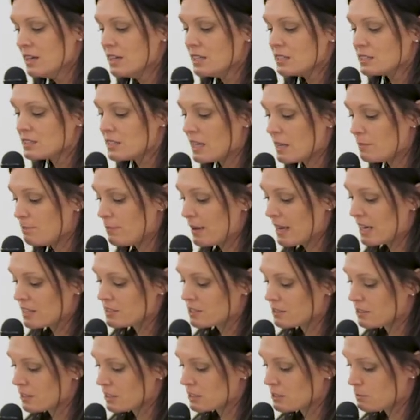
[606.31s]

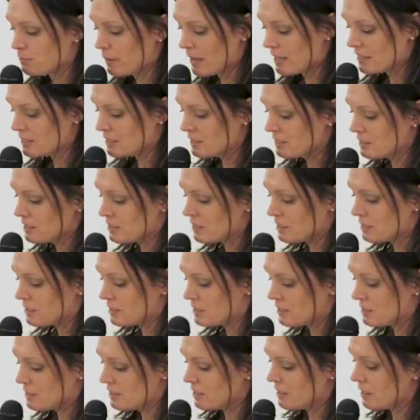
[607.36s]
Setbacks are expected
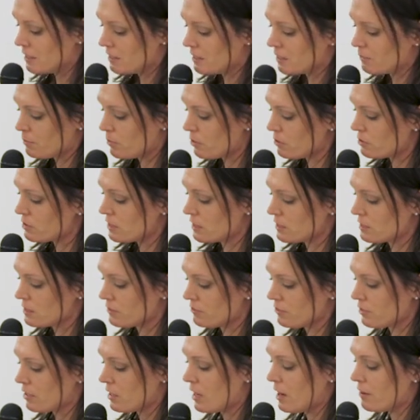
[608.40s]
in the process
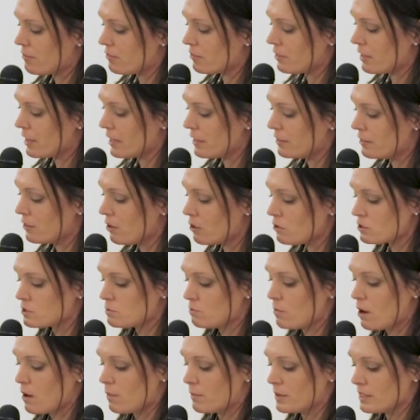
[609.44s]
of recovery, and those
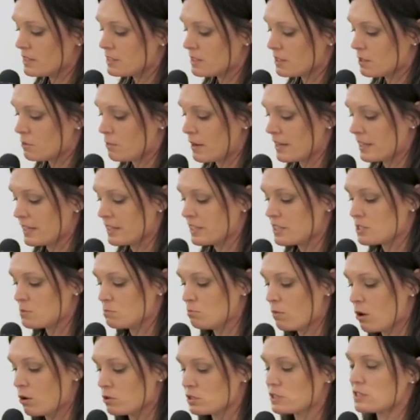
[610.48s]
moments are when it is
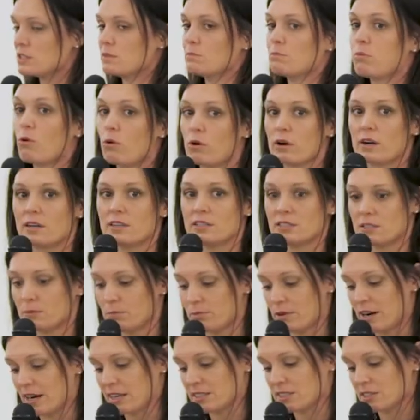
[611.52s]
most important to
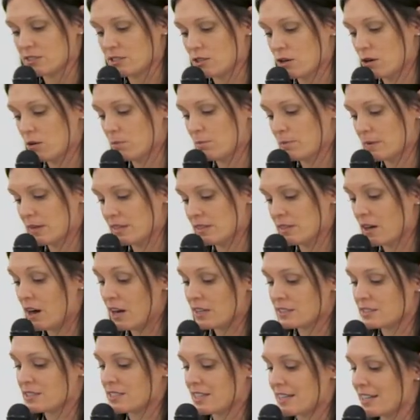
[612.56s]
practice hope and
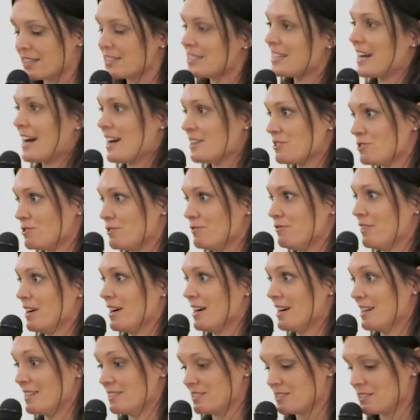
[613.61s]
not to
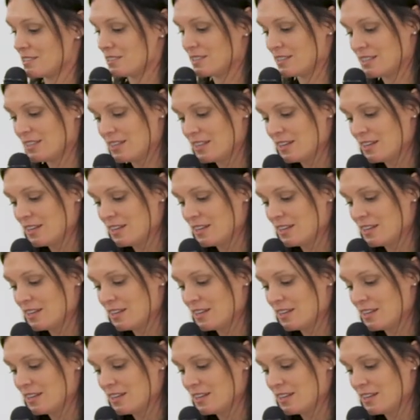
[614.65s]
catastrophize.